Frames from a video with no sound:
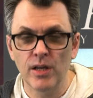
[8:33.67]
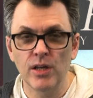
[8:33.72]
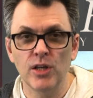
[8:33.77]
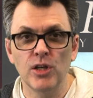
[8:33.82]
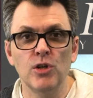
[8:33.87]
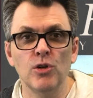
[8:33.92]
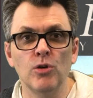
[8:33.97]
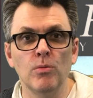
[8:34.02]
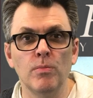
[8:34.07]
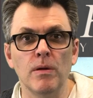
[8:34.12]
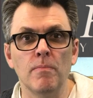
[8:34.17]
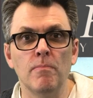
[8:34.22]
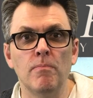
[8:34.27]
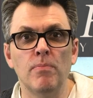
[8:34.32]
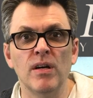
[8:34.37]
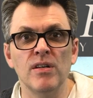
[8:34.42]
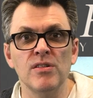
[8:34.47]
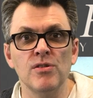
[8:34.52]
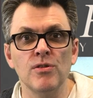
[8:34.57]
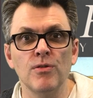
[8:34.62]
You'll be
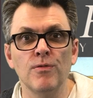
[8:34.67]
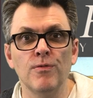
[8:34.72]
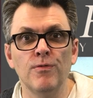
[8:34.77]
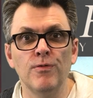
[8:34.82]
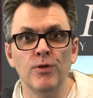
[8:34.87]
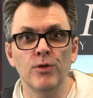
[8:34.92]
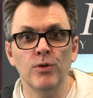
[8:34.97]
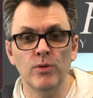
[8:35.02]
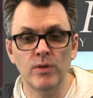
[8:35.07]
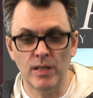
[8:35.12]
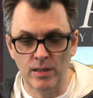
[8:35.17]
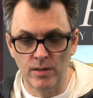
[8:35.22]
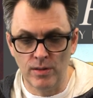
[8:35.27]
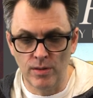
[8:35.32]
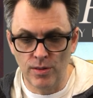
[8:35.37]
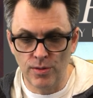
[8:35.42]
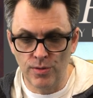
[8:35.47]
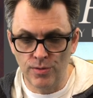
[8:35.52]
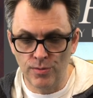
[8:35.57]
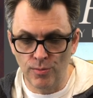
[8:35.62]
buzzard food in
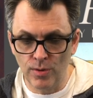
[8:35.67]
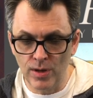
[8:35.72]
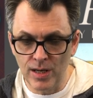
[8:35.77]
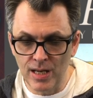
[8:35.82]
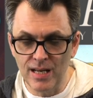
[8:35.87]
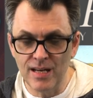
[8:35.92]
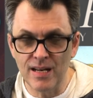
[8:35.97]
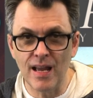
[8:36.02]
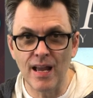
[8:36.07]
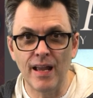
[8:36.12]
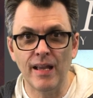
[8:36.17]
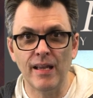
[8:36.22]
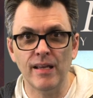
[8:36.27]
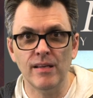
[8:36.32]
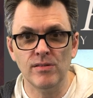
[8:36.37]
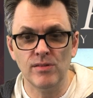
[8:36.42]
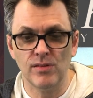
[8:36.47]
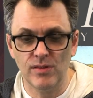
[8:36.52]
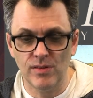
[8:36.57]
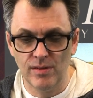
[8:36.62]
3
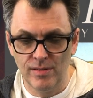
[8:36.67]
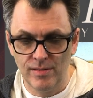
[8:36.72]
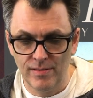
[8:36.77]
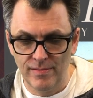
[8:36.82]
days.